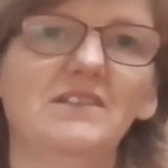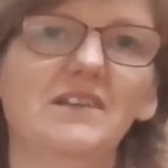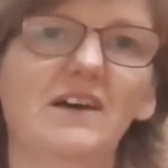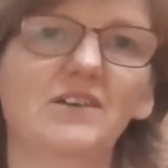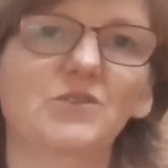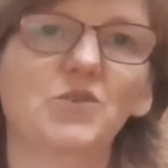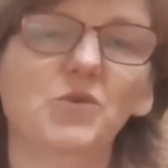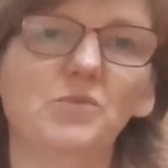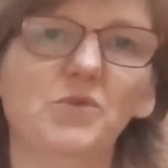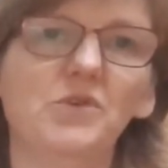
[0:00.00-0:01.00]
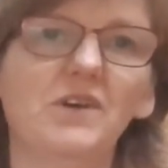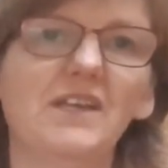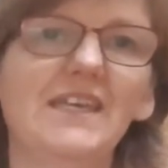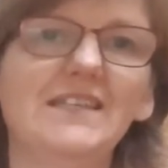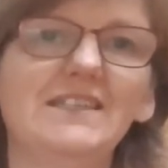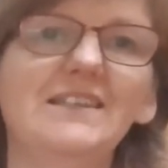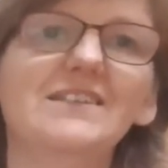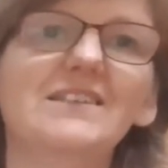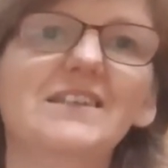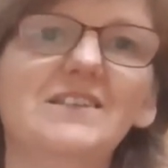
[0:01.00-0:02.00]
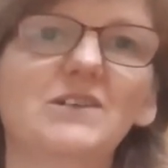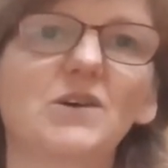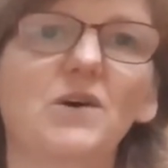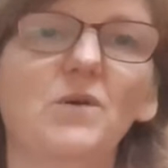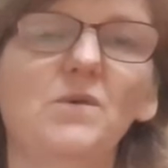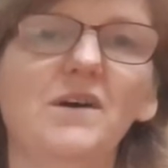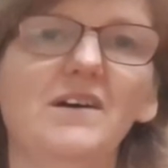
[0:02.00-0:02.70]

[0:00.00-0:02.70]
diet cookbook years and years and years ago,